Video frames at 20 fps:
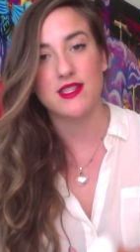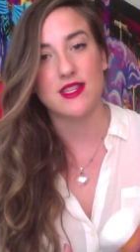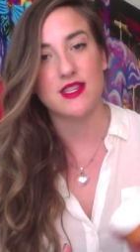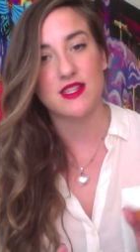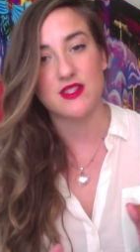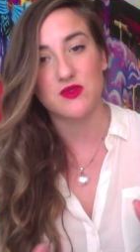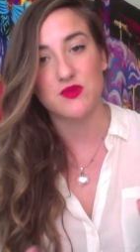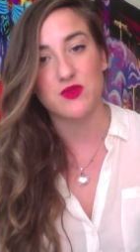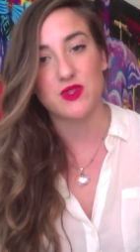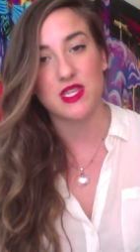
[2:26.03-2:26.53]
It
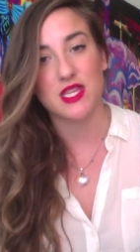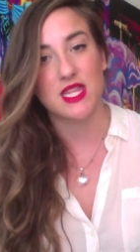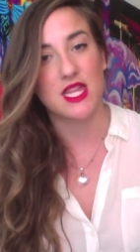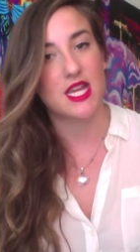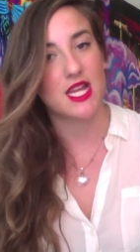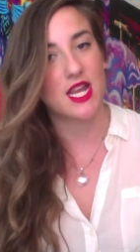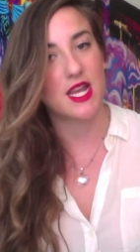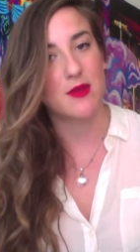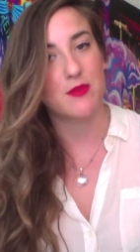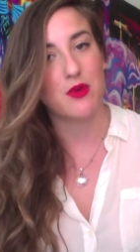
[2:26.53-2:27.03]
doesn't really
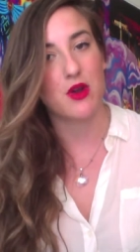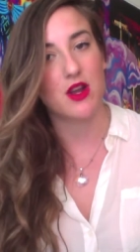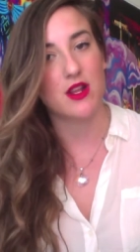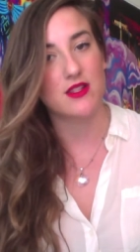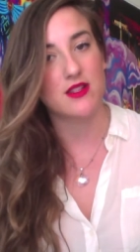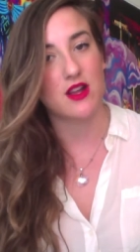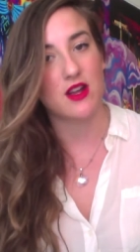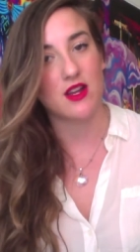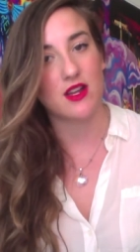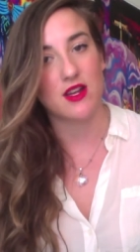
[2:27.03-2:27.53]
like any
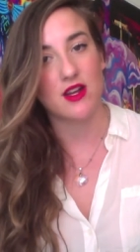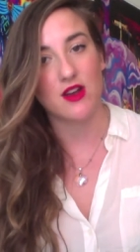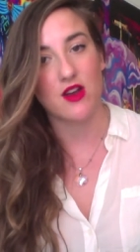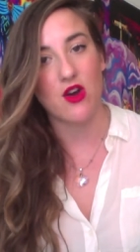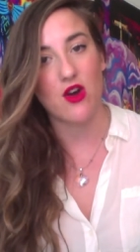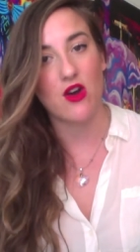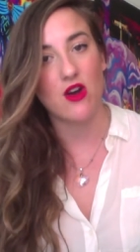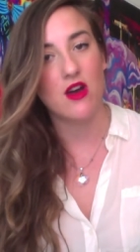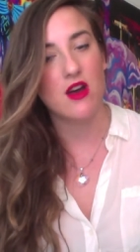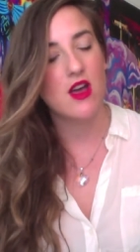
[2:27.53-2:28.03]
products on it at
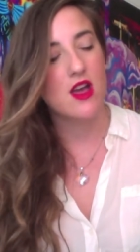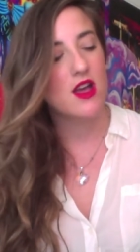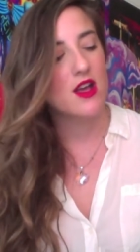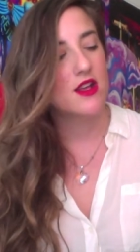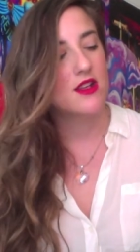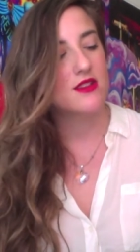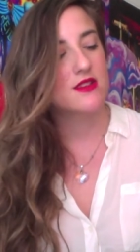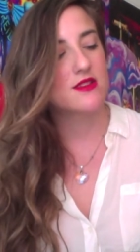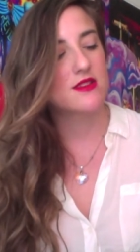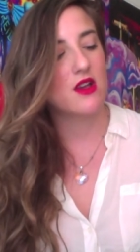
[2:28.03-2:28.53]
all.
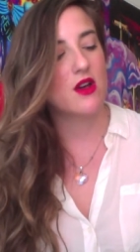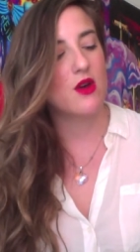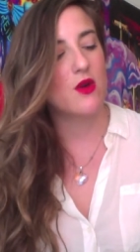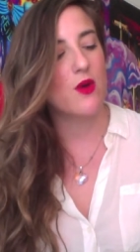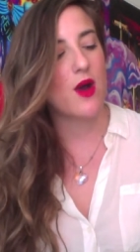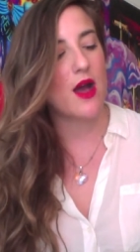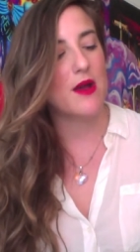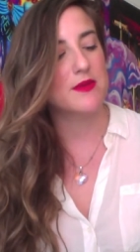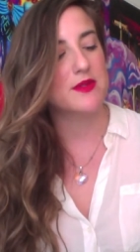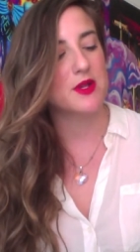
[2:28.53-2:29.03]
So
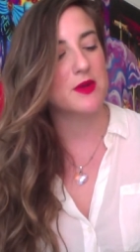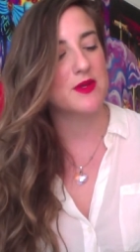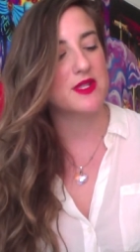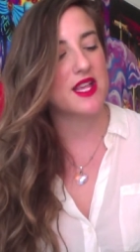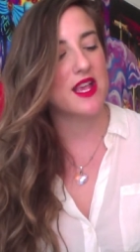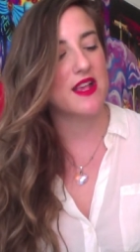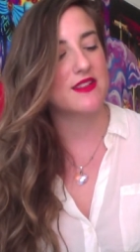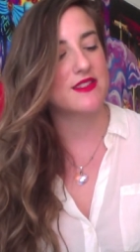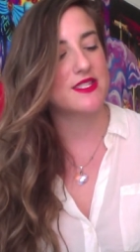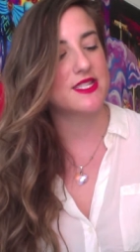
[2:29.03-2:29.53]
I was always
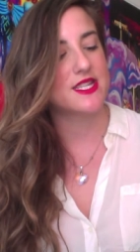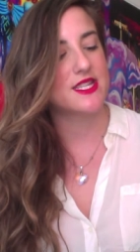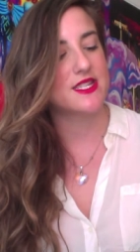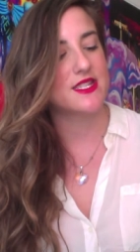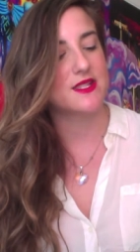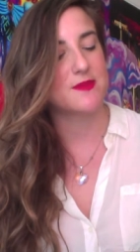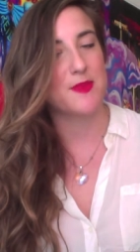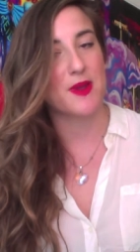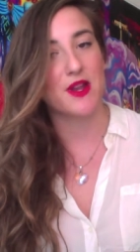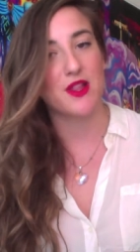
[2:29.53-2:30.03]
hesitant to
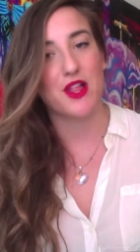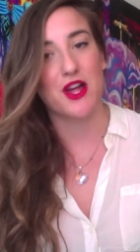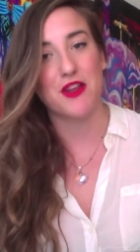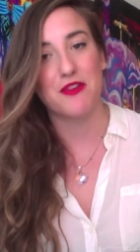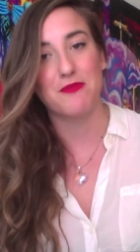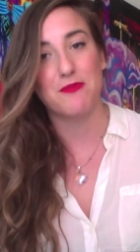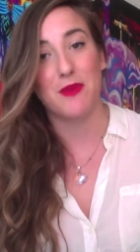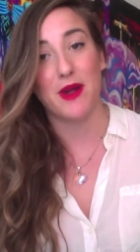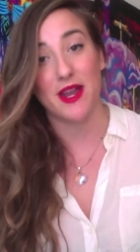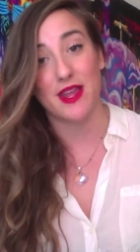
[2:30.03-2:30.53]
spend a lot
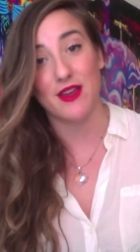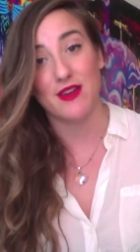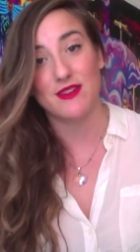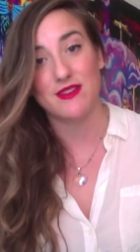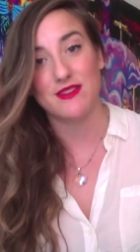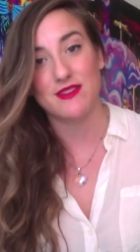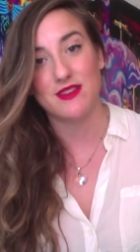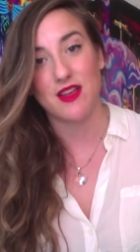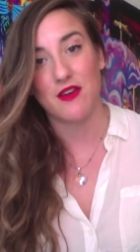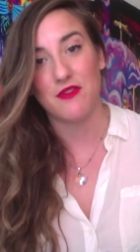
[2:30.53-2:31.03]
of money on
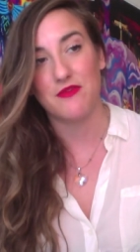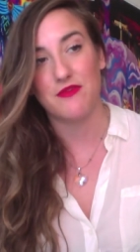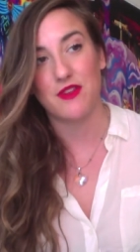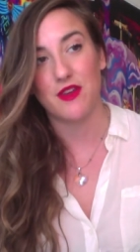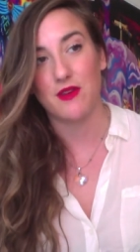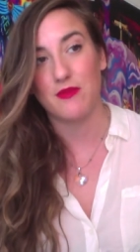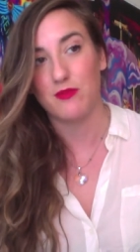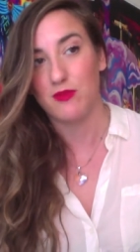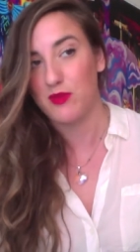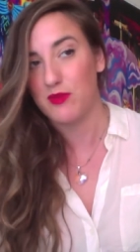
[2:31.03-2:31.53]
stuff
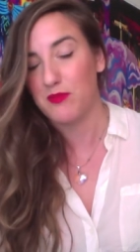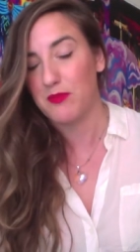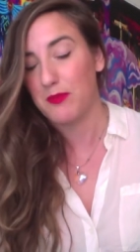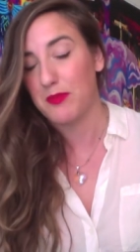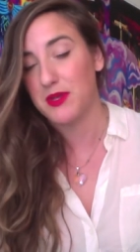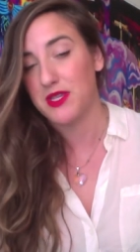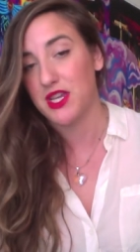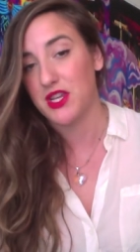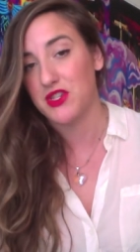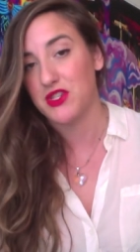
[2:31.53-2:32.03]
that would
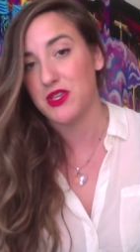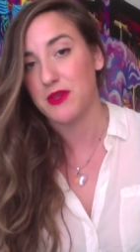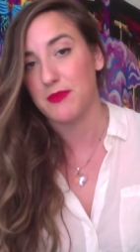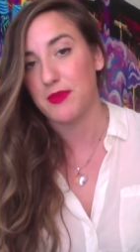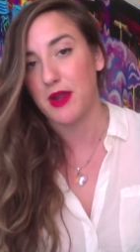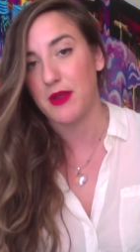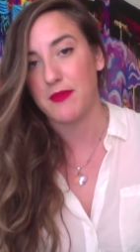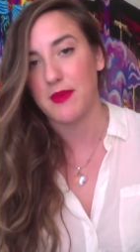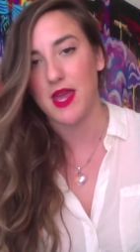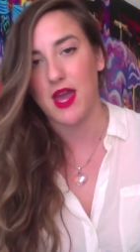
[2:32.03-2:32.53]
potentially
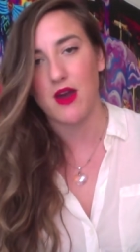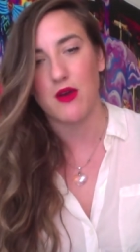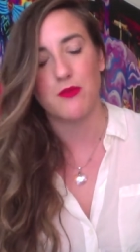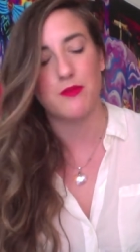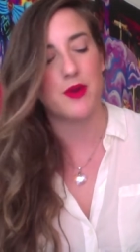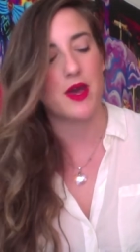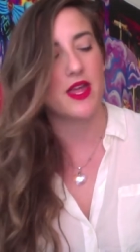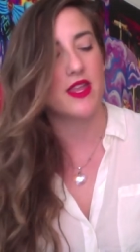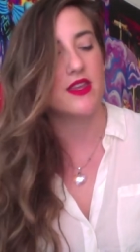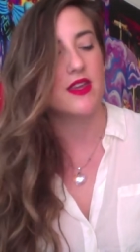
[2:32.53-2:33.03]
break me out.
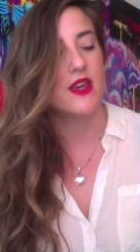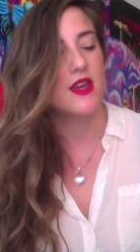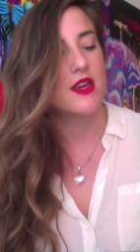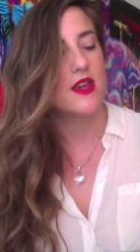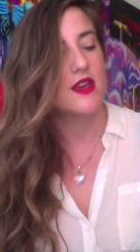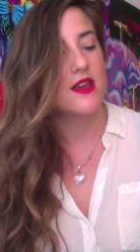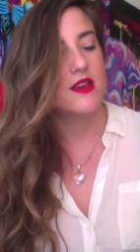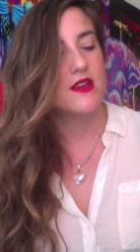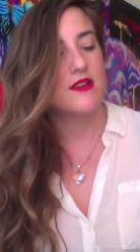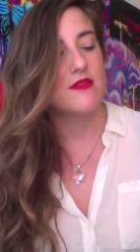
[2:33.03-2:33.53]
But
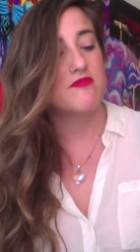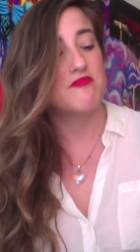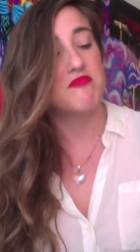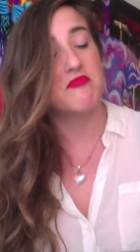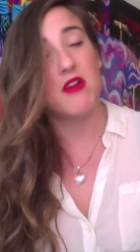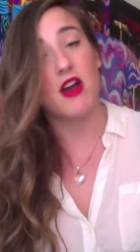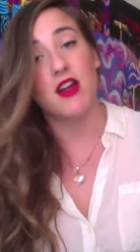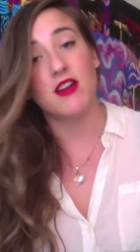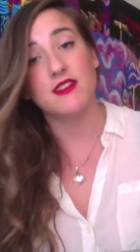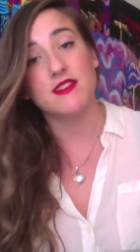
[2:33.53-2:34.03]

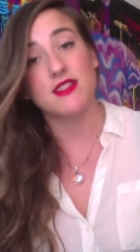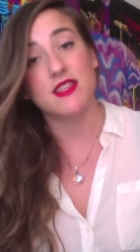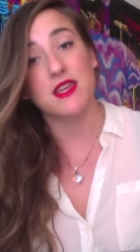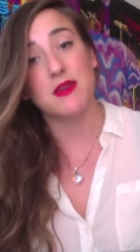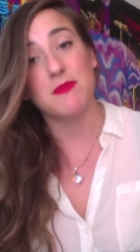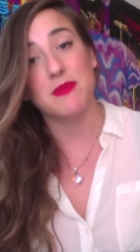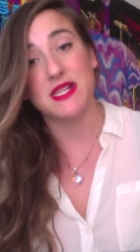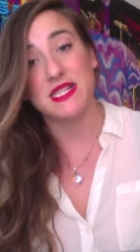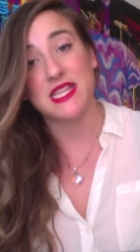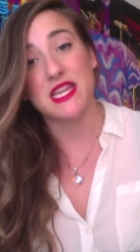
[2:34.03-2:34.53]
honestly,
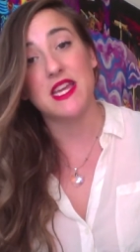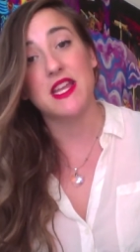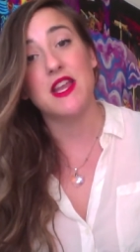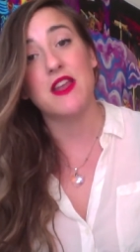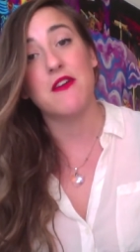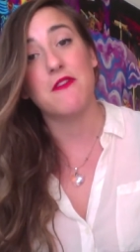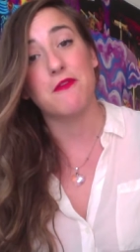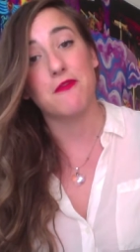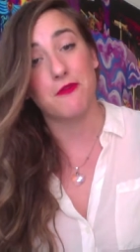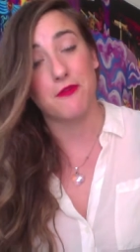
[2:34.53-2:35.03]
my skin
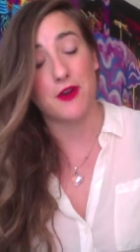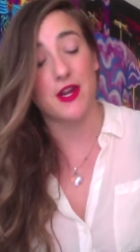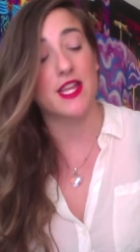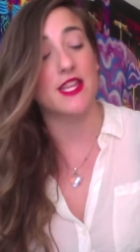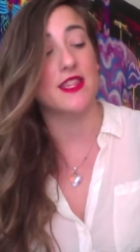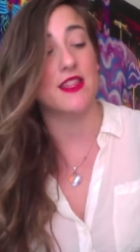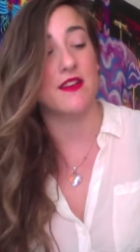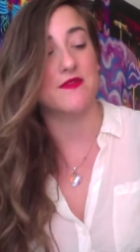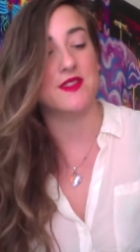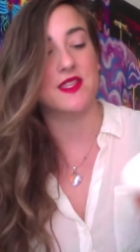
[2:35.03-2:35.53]

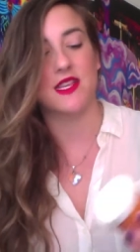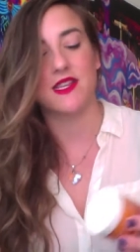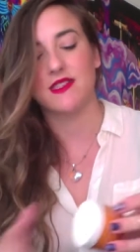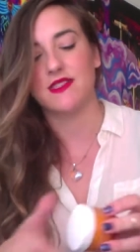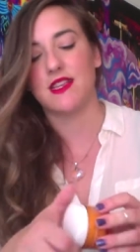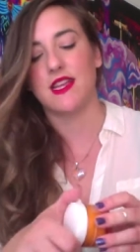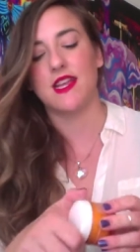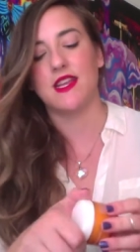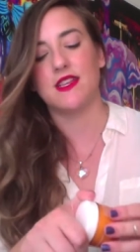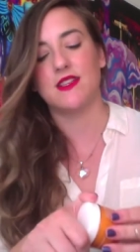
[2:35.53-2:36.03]
freaking loves
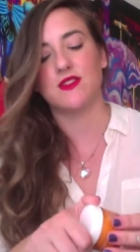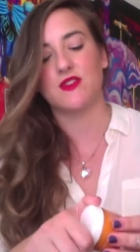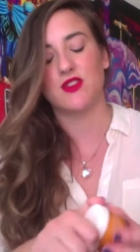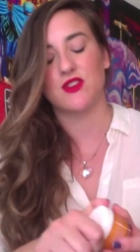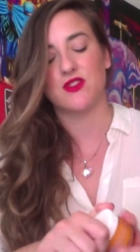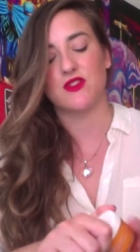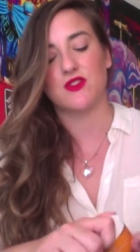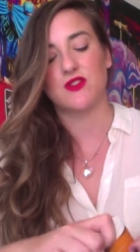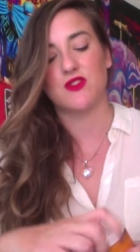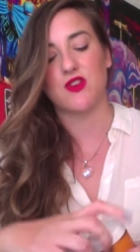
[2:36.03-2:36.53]
this. It is
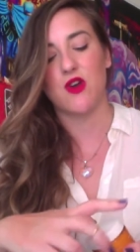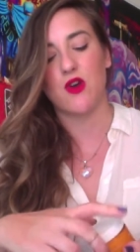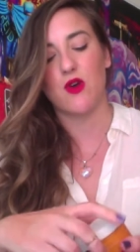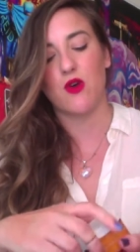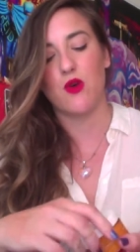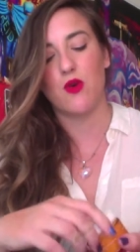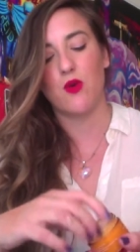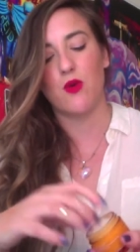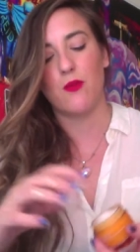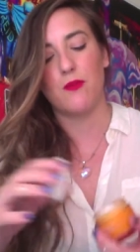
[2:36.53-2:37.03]
just
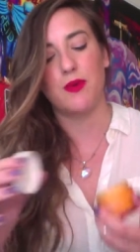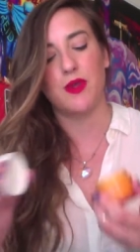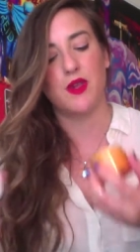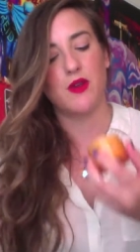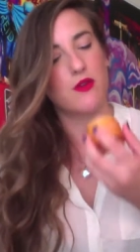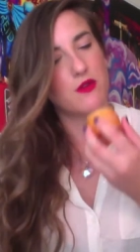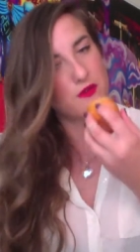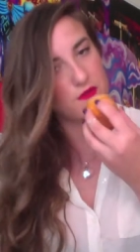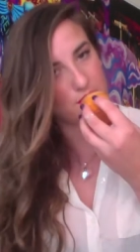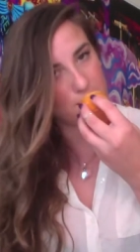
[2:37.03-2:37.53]
so
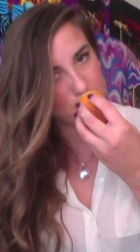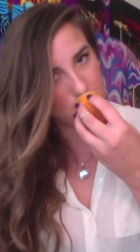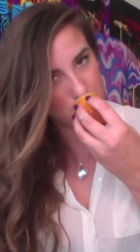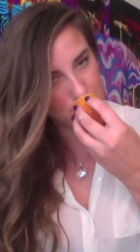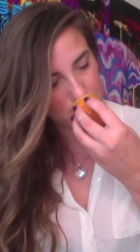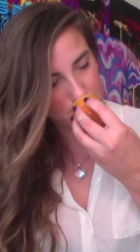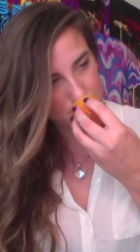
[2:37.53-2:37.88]
beautiful.